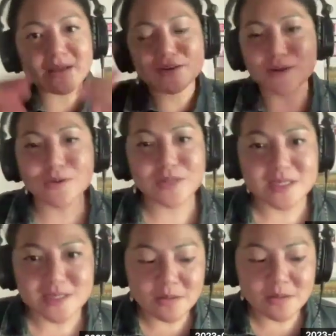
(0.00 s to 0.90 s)
There's all
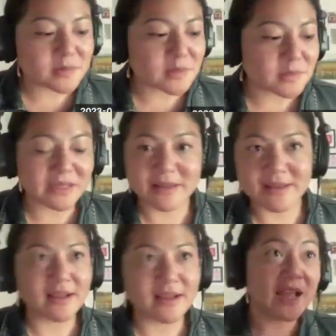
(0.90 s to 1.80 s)
these norms, but
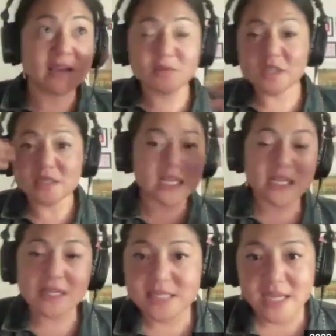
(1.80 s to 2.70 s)
I am just
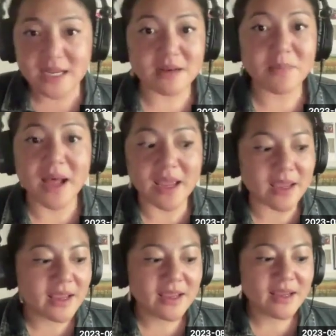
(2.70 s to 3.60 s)
inundated by,
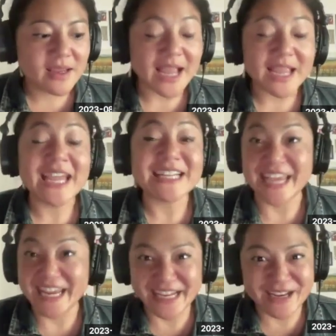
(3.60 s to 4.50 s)
I can't
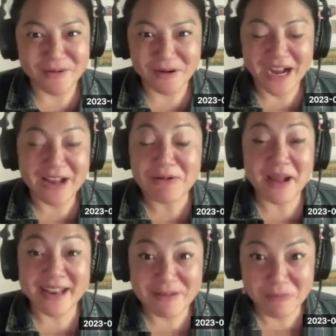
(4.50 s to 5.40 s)
take it anymore. I don't
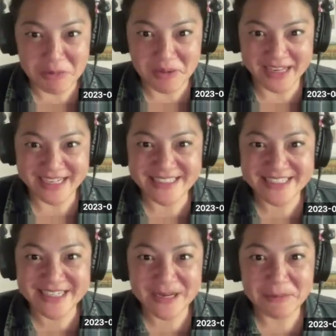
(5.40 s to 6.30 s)
want any more opinions.